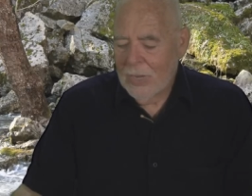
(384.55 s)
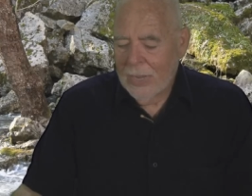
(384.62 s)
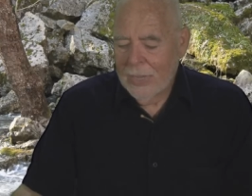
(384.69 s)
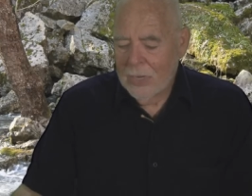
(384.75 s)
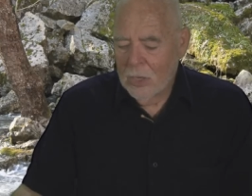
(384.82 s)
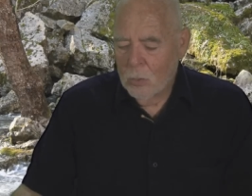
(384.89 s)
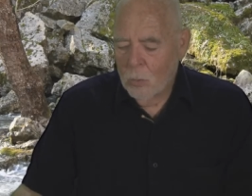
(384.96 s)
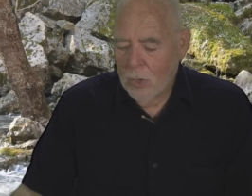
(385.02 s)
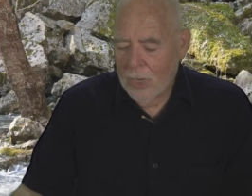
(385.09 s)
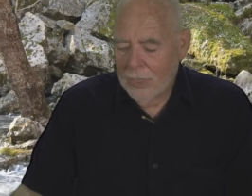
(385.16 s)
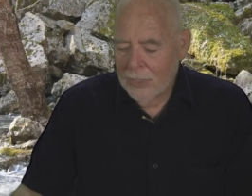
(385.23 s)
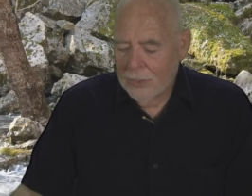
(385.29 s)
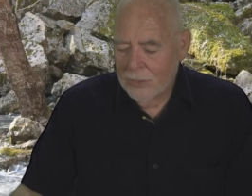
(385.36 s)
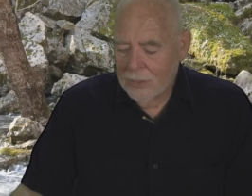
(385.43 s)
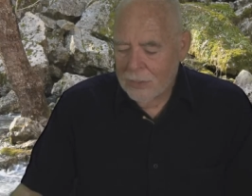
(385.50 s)
had it a
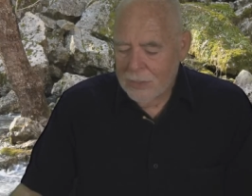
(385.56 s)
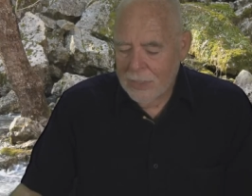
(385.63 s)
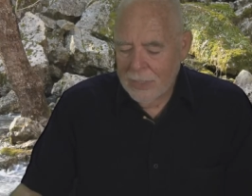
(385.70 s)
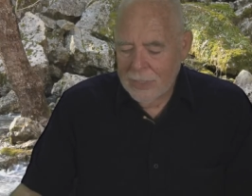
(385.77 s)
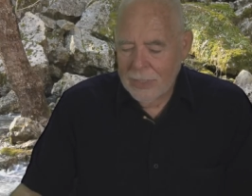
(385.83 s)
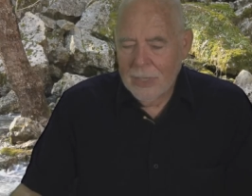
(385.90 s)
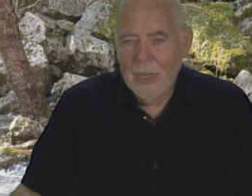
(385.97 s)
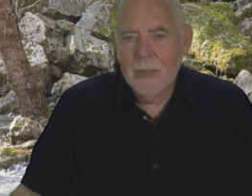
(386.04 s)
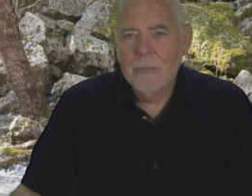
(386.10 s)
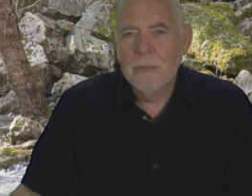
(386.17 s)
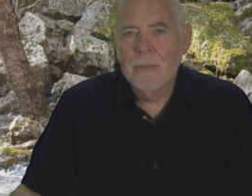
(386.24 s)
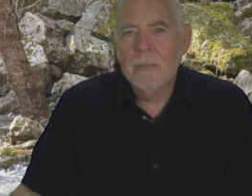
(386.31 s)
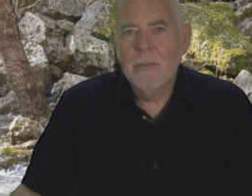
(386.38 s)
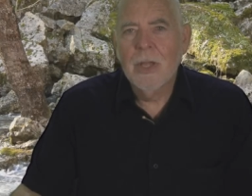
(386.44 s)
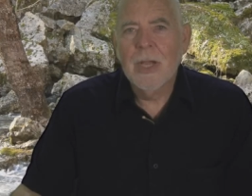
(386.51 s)
while and looked at it, I
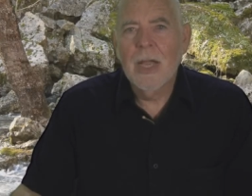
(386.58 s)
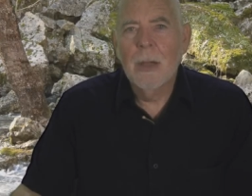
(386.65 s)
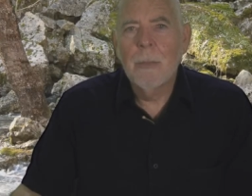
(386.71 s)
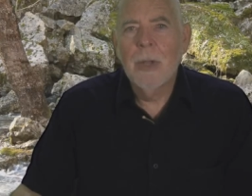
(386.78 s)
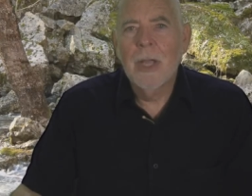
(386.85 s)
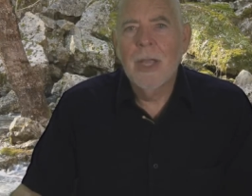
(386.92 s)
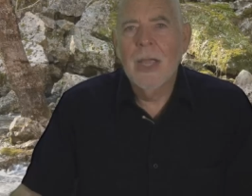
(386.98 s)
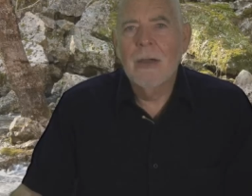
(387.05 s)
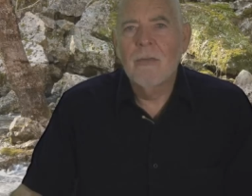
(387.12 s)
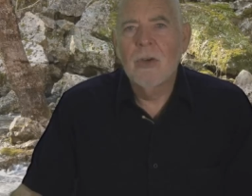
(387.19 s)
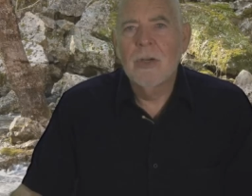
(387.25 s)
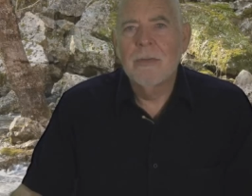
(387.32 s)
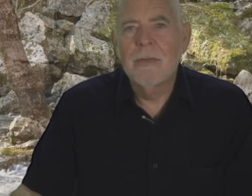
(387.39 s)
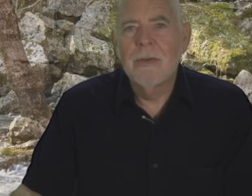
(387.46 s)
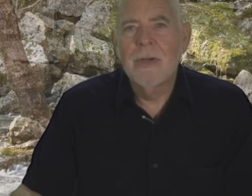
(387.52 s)
think I may have
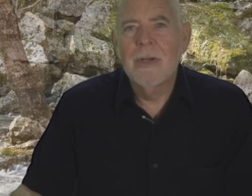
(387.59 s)
a,